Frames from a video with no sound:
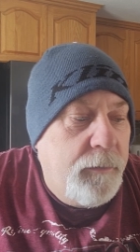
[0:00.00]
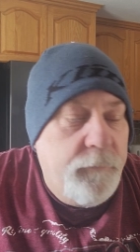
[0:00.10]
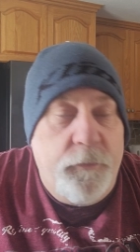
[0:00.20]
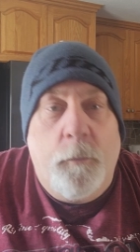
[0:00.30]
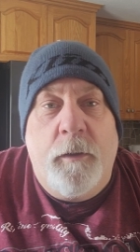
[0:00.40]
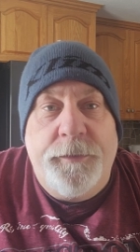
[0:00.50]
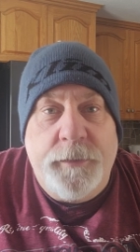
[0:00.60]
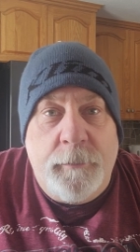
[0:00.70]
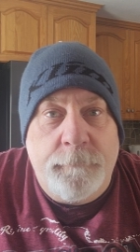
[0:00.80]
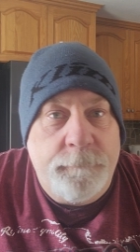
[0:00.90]
if you want
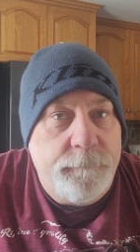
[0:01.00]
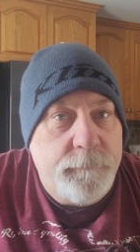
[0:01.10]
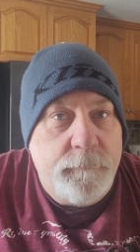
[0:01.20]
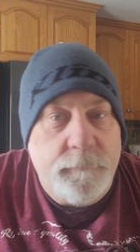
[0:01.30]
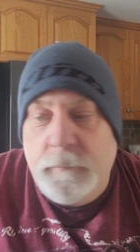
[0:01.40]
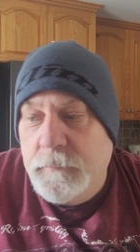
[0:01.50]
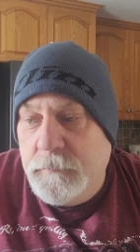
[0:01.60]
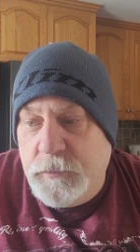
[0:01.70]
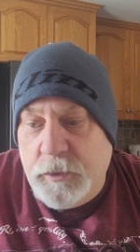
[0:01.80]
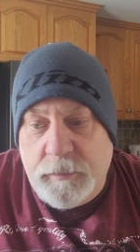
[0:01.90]
some,
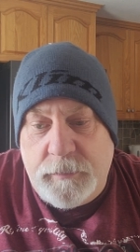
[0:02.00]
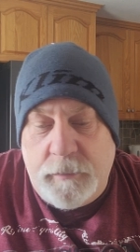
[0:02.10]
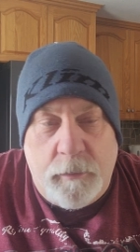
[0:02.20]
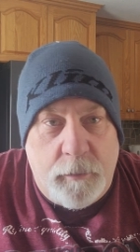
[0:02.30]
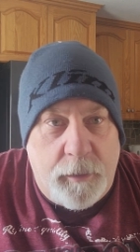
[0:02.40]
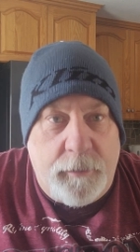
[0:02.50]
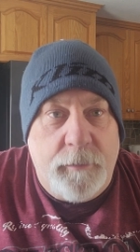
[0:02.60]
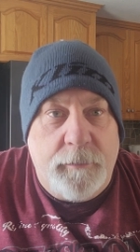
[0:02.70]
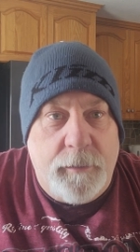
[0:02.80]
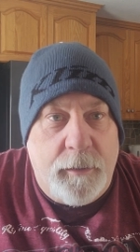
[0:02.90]
just uh, I
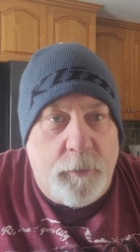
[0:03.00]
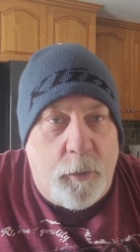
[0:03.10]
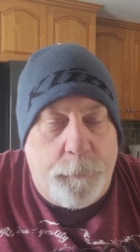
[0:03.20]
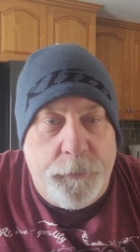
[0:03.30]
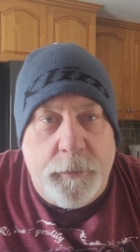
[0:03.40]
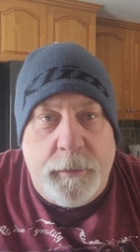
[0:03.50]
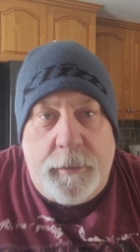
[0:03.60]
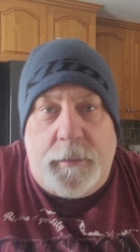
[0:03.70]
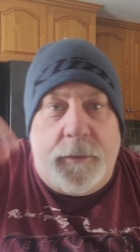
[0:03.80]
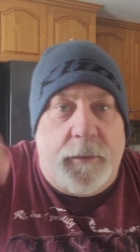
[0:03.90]
can I'll, I'll, put the
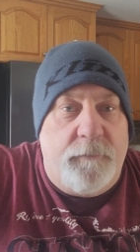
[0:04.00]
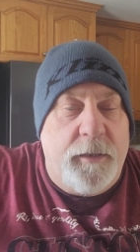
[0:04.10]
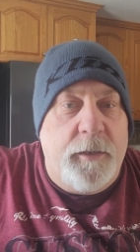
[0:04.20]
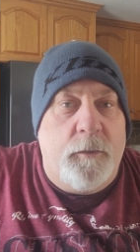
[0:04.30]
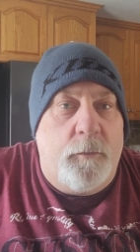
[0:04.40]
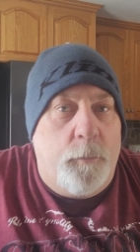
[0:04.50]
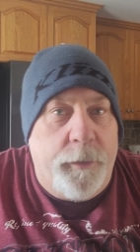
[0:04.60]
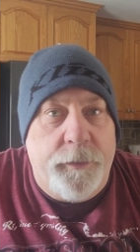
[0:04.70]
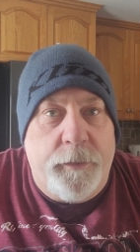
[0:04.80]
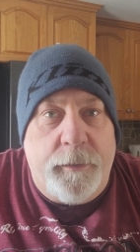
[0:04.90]
link in the video
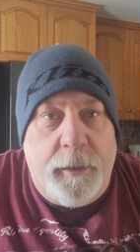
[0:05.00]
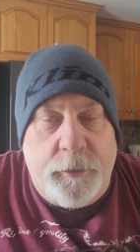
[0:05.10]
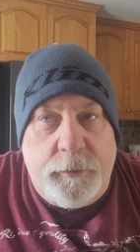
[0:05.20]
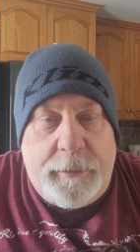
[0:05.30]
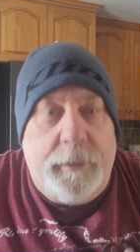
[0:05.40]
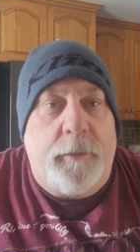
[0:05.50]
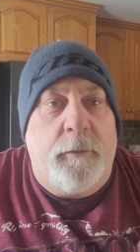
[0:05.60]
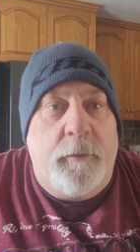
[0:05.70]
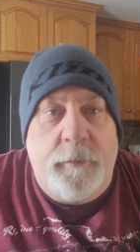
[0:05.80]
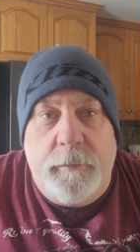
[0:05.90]
where you can actually click
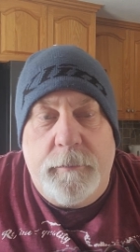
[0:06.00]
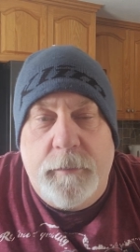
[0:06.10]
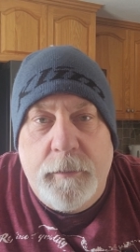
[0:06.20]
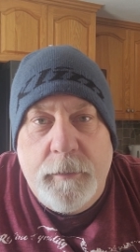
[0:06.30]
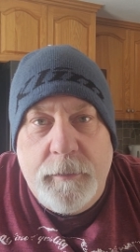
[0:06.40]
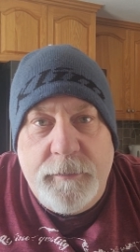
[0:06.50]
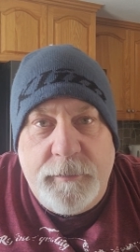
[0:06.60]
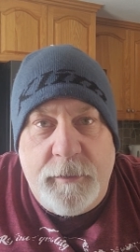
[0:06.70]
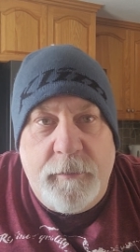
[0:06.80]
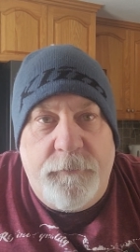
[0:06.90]
on and
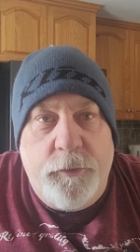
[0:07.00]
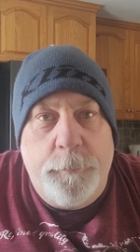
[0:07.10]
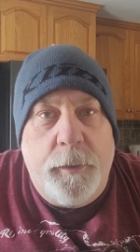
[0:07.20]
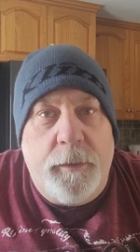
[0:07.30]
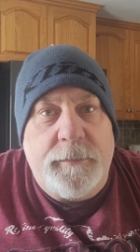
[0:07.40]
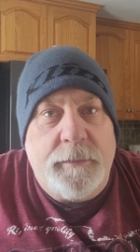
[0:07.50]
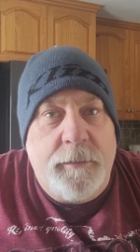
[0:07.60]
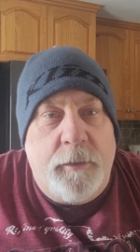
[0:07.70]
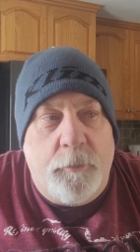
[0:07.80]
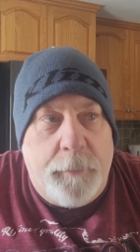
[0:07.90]
send a few bucks,
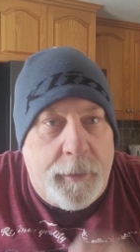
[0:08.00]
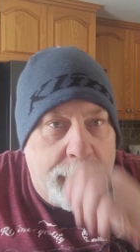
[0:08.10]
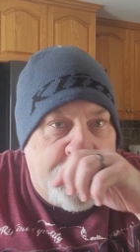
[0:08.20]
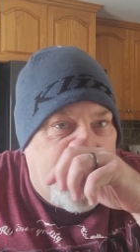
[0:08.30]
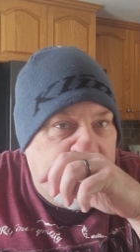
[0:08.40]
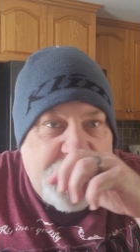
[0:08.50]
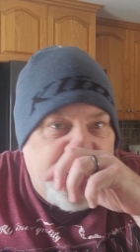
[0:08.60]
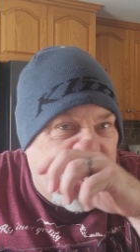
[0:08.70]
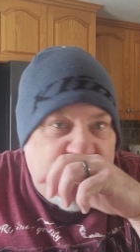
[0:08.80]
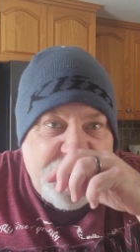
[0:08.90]
and I'll mail I'll
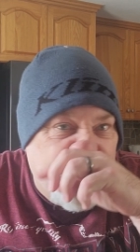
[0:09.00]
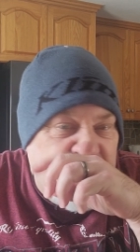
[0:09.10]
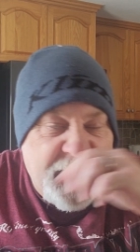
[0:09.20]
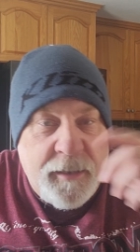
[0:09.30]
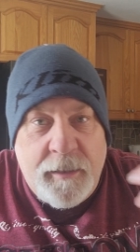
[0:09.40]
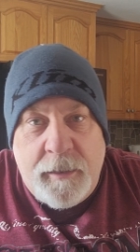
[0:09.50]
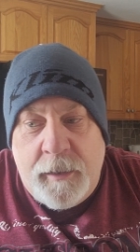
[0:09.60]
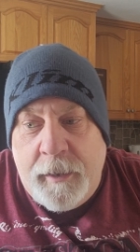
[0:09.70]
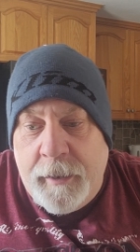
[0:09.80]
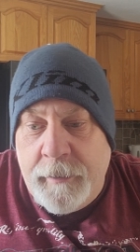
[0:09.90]
mail it out.
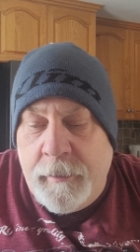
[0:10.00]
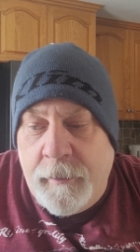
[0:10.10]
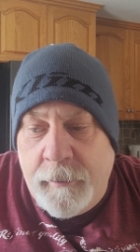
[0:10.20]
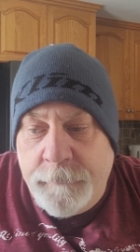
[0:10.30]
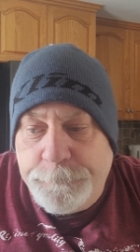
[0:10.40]
And uh,